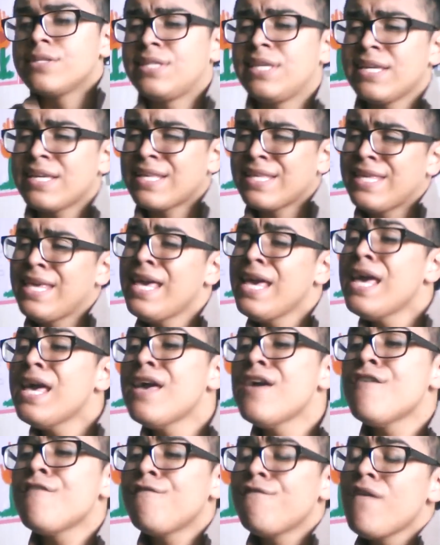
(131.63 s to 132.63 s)
to
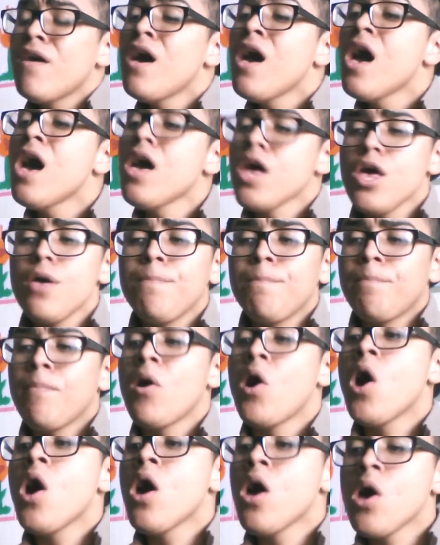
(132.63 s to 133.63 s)
give up
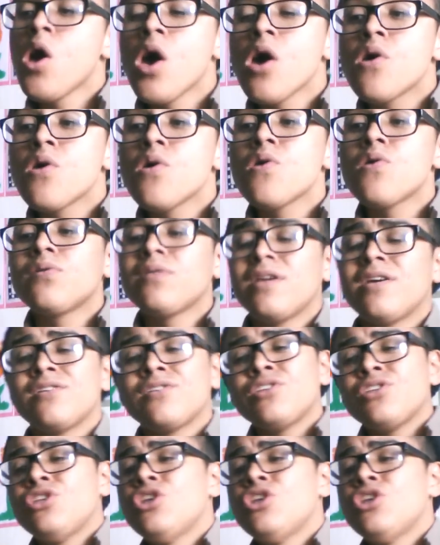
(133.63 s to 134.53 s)
on a